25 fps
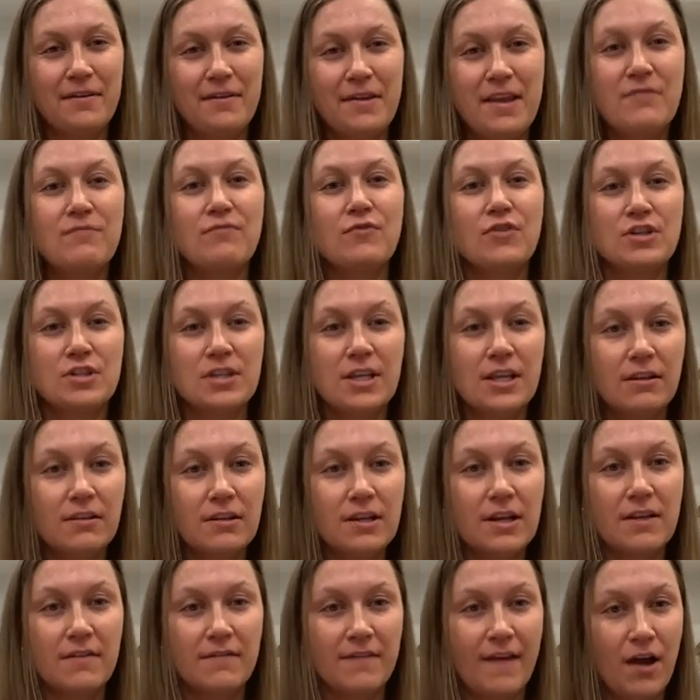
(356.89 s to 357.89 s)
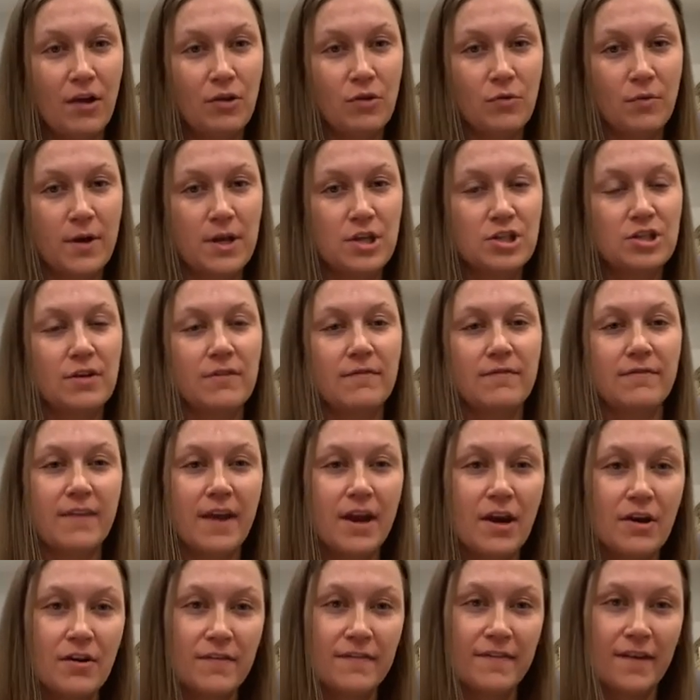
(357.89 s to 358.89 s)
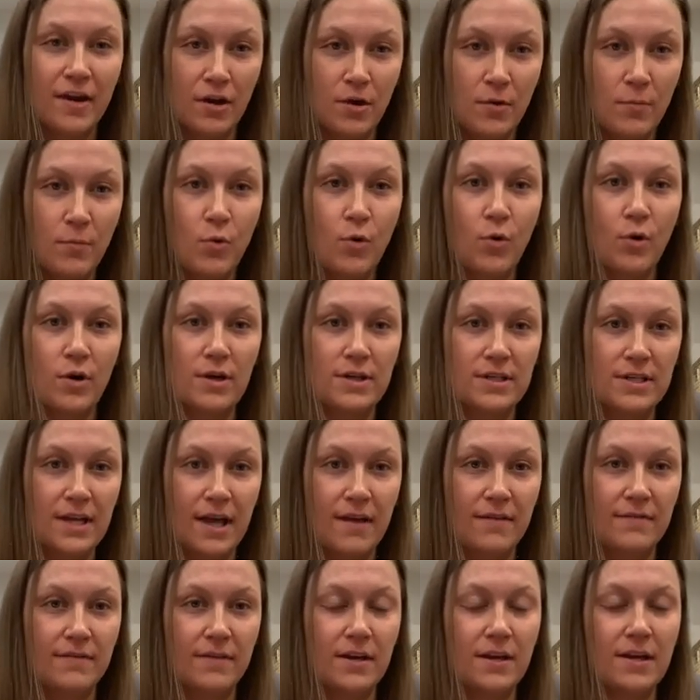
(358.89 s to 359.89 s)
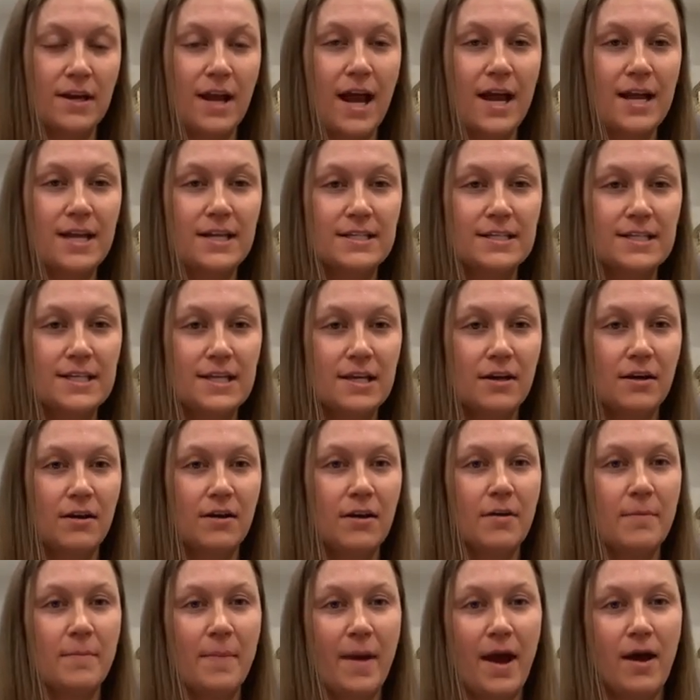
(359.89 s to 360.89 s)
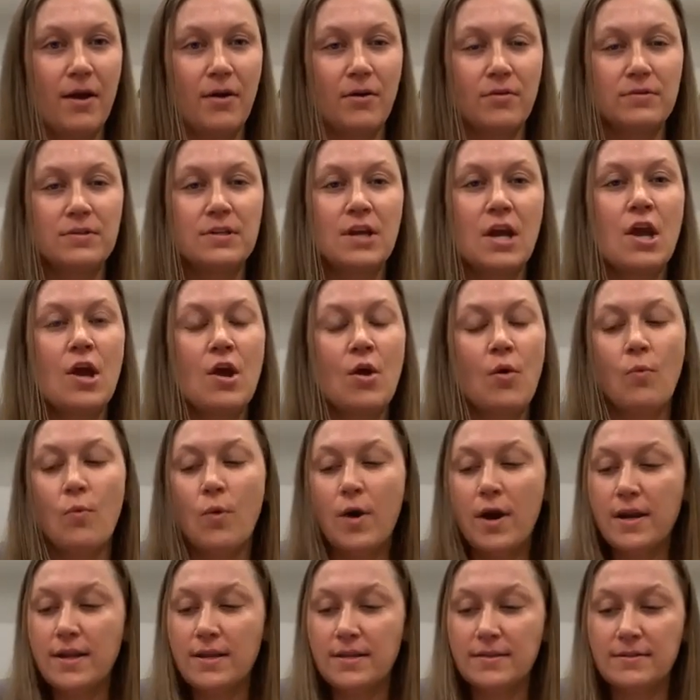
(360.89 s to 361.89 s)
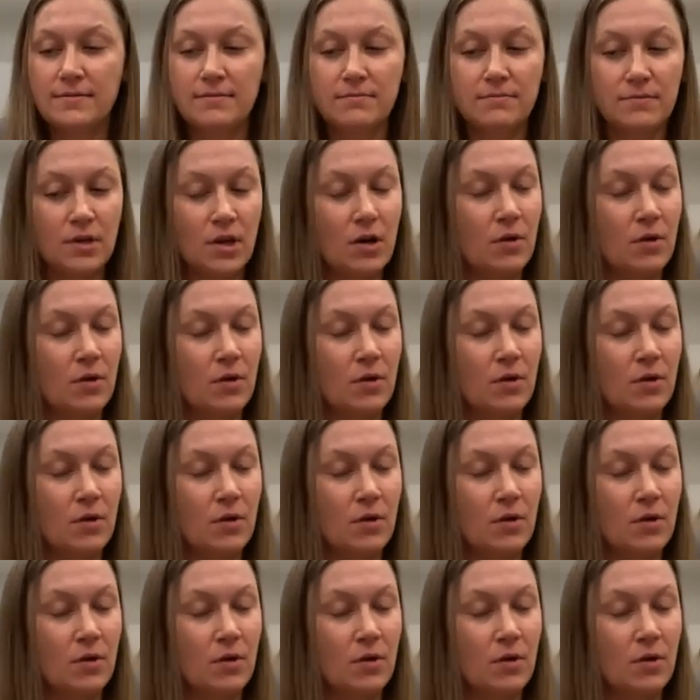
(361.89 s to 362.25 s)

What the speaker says: infertility evaluation, very, very important to have an idea about what is,